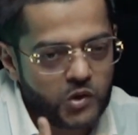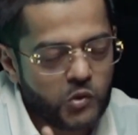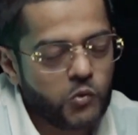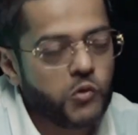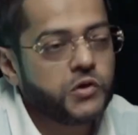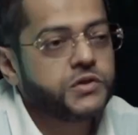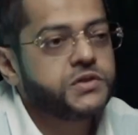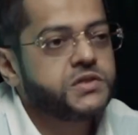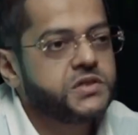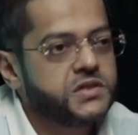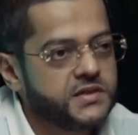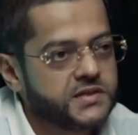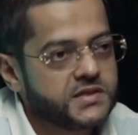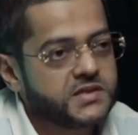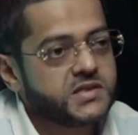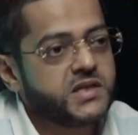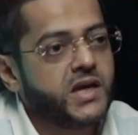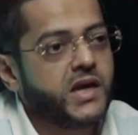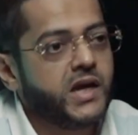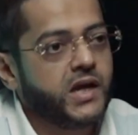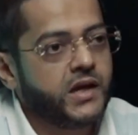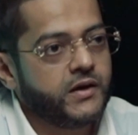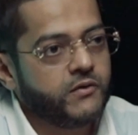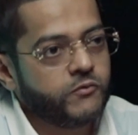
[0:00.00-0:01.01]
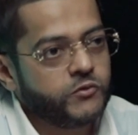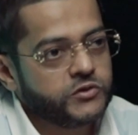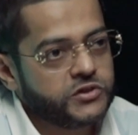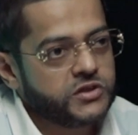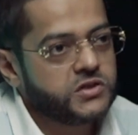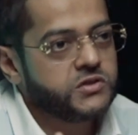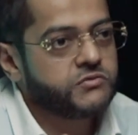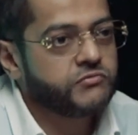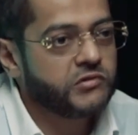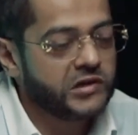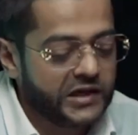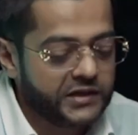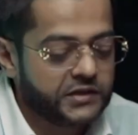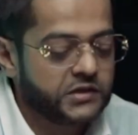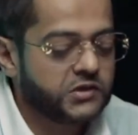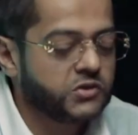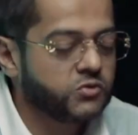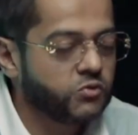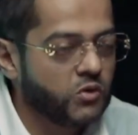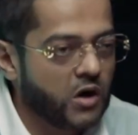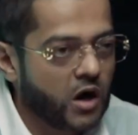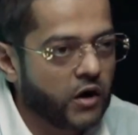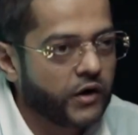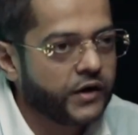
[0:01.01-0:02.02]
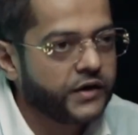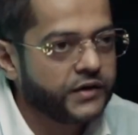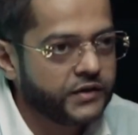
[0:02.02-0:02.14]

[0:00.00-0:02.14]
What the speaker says: what she is saying, which is related to our